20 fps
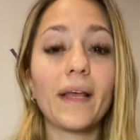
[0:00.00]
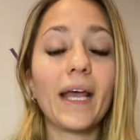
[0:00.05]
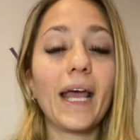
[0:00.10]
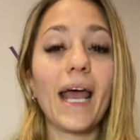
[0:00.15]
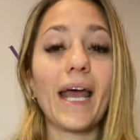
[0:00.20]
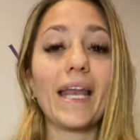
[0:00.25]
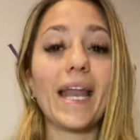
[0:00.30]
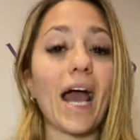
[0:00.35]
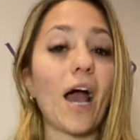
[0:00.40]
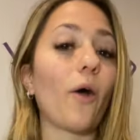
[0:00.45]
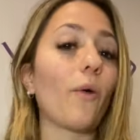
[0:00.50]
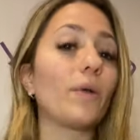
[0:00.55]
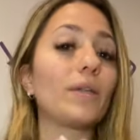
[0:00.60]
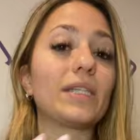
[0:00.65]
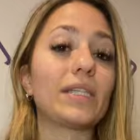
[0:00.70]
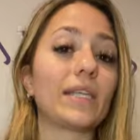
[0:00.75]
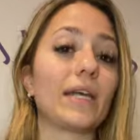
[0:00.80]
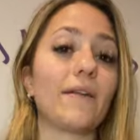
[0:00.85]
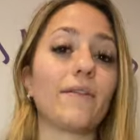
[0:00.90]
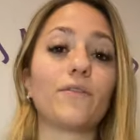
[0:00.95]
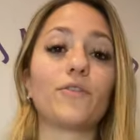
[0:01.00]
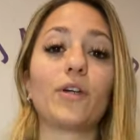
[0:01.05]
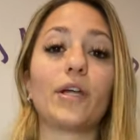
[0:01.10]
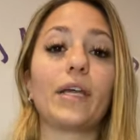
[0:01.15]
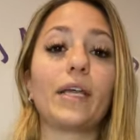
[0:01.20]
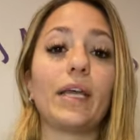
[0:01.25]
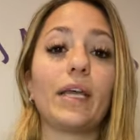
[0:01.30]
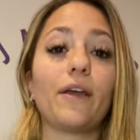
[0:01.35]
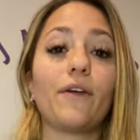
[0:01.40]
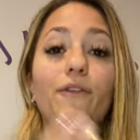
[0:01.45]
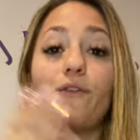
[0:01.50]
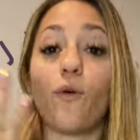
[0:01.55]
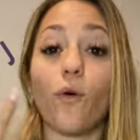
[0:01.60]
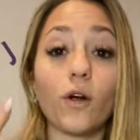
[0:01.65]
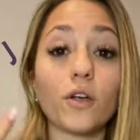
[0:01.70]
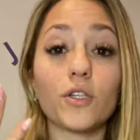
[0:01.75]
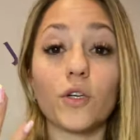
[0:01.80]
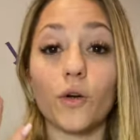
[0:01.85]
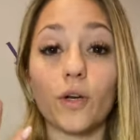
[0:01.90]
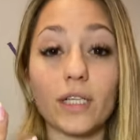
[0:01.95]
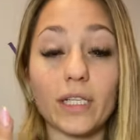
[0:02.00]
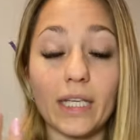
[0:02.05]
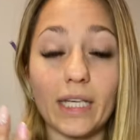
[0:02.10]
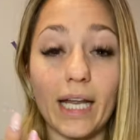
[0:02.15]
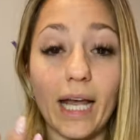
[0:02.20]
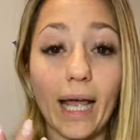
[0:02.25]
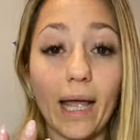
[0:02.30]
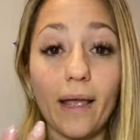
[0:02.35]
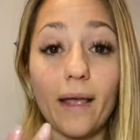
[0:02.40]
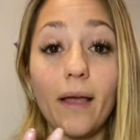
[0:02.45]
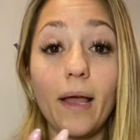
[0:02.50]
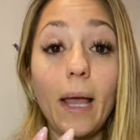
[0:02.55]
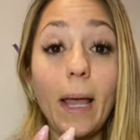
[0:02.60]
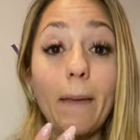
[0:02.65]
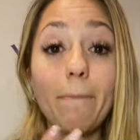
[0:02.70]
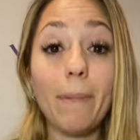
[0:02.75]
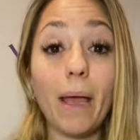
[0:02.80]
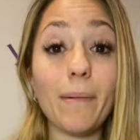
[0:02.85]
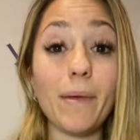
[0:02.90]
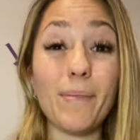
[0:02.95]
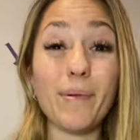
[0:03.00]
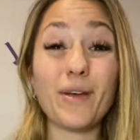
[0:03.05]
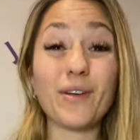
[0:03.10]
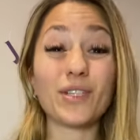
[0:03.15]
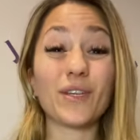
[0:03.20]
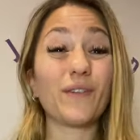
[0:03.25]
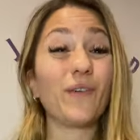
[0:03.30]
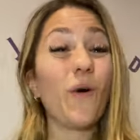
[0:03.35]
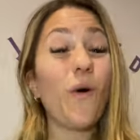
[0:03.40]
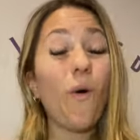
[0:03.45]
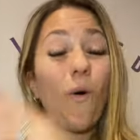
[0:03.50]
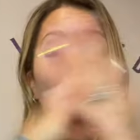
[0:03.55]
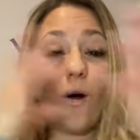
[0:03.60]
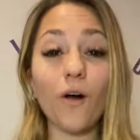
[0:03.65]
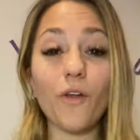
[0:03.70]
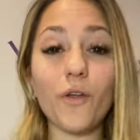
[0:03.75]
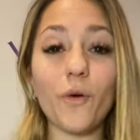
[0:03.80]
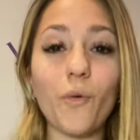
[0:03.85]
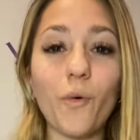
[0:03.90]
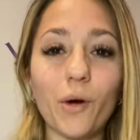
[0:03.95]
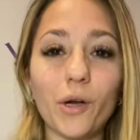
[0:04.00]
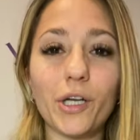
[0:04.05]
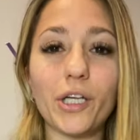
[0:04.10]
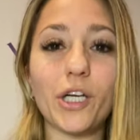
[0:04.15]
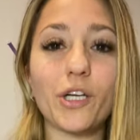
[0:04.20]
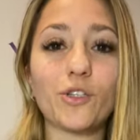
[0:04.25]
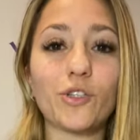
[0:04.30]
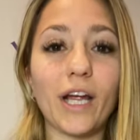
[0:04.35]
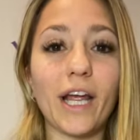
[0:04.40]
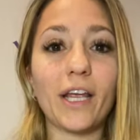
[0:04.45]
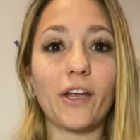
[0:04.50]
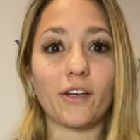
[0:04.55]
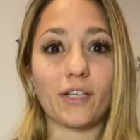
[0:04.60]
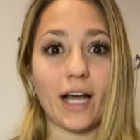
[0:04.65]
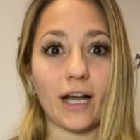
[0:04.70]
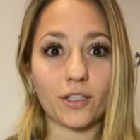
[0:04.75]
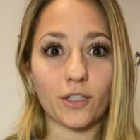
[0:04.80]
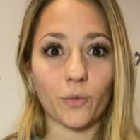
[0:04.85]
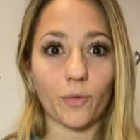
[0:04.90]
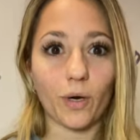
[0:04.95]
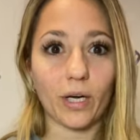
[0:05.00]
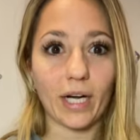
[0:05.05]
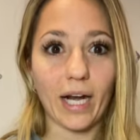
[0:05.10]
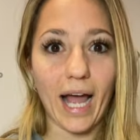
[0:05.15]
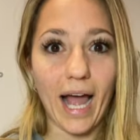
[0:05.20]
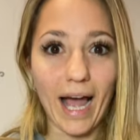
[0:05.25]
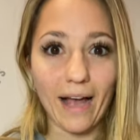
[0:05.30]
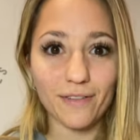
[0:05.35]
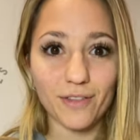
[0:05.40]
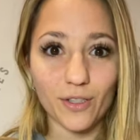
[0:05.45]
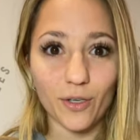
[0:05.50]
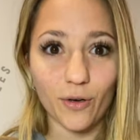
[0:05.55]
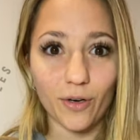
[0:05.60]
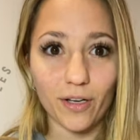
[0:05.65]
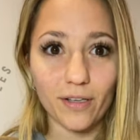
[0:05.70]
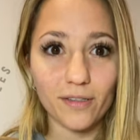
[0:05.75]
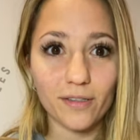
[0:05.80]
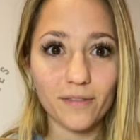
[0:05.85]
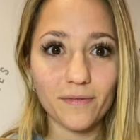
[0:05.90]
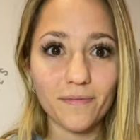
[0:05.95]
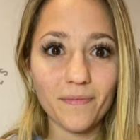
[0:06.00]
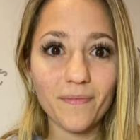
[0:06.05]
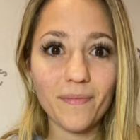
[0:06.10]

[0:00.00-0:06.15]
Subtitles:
And now instead of drinking 4 sodas a day, maybe because of all the water you drank, you're down to 1.5 sodas.